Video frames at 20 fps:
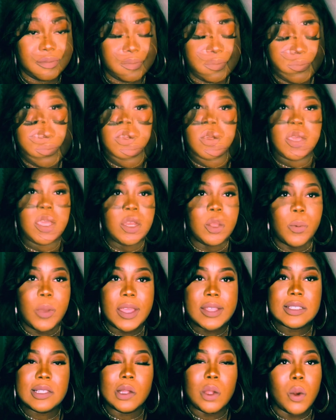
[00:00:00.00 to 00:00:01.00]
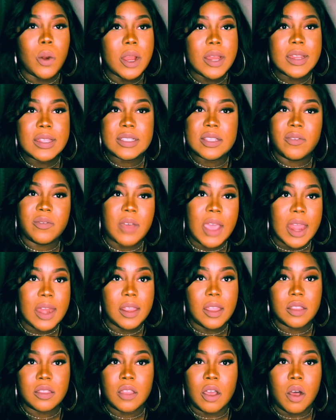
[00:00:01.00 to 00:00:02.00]
So anyways, Lauren is
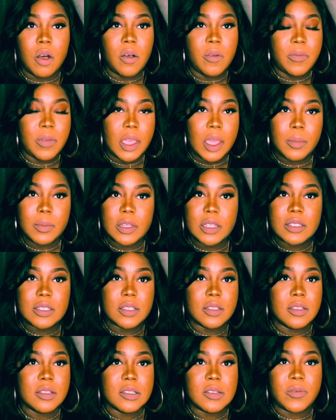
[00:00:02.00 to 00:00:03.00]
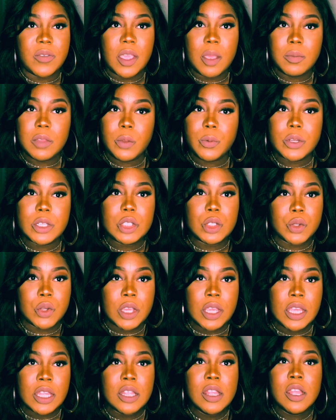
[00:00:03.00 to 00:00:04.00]
inviting the whole family to this family
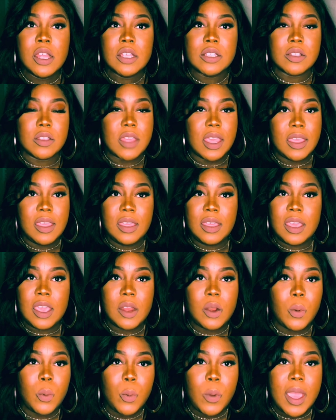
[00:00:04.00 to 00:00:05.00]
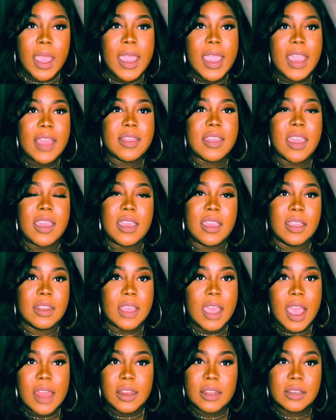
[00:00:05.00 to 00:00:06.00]
retreat so they can get away. They can
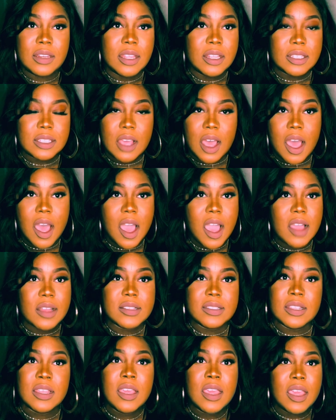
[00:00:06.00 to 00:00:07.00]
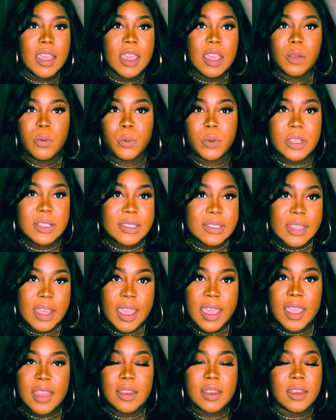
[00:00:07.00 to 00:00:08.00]
kind of detox and
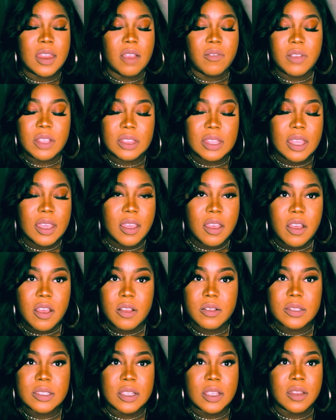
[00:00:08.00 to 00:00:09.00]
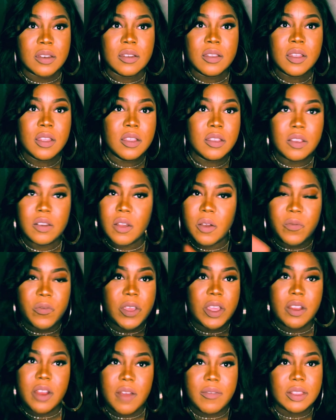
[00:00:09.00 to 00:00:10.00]
reset and everything else and,
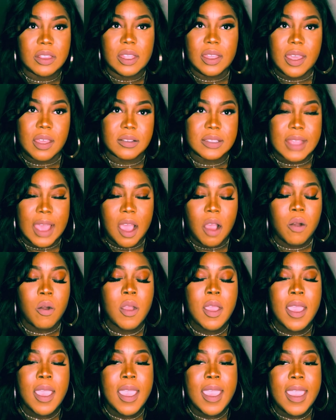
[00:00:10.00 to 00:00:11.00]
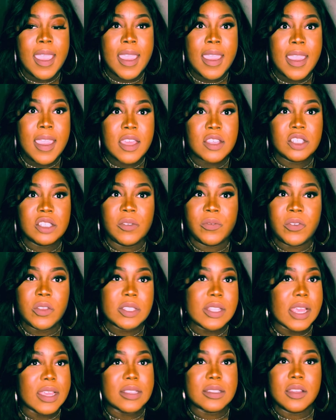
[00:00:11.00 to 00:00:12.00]
figure everything else out. And she
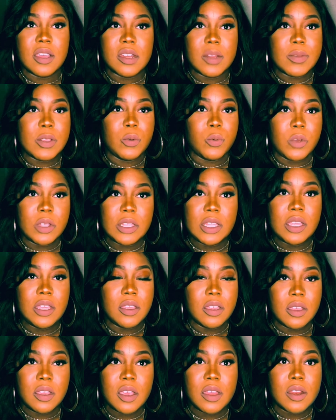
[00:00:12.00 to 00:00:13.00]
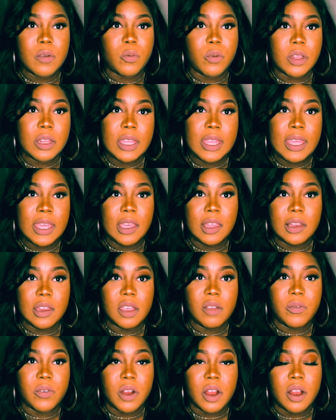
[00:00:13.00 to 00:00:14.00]
feels like it's going to be really good and really
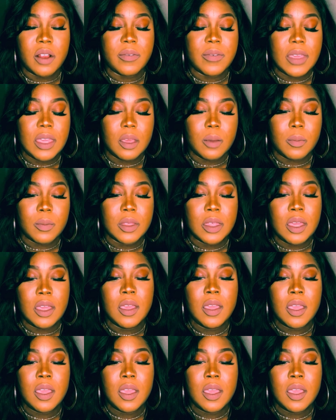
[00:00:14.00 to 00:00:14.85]
healing for her family.